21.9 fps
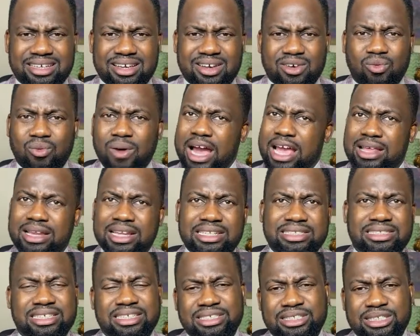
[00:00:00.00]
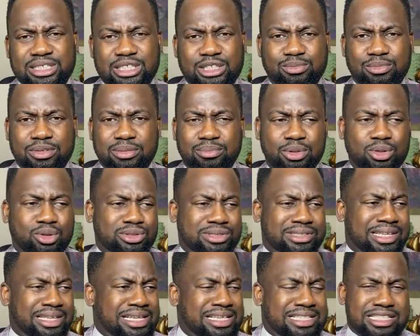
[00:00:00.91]
Why, ladies and gentlemen?
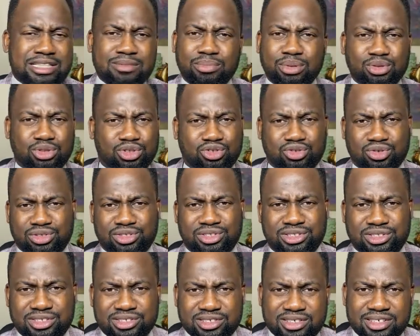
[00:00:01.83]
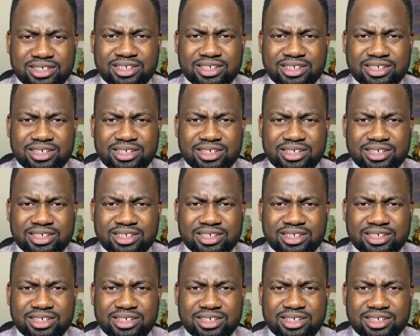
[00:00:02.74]
Because listening builds trust.